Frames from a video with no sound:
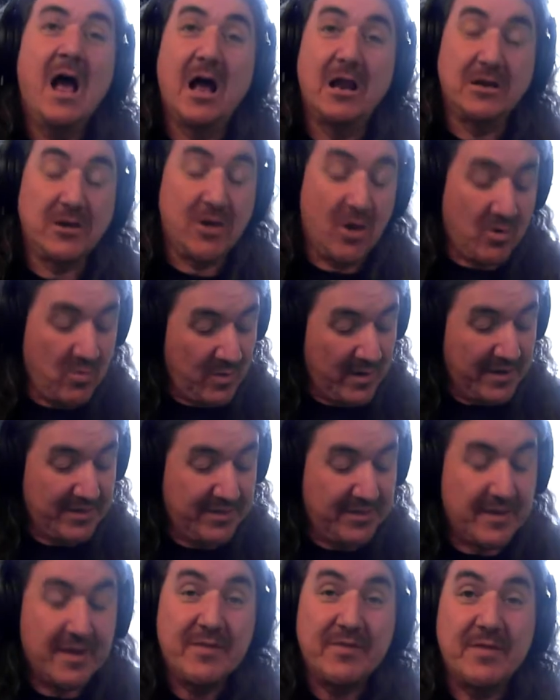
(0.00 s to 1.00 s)
along
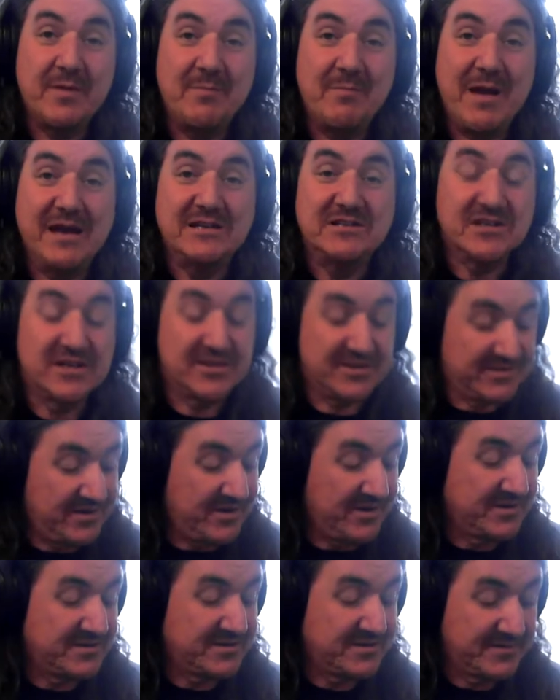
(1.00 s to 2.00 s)
with the major
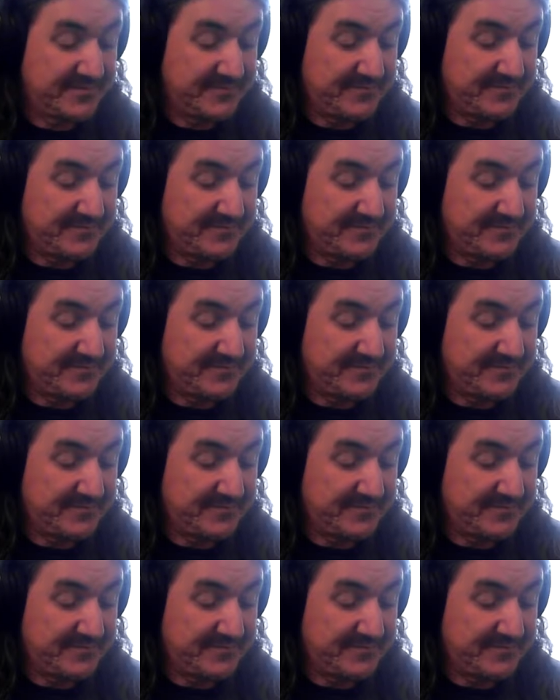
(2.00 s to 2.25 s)
3rd,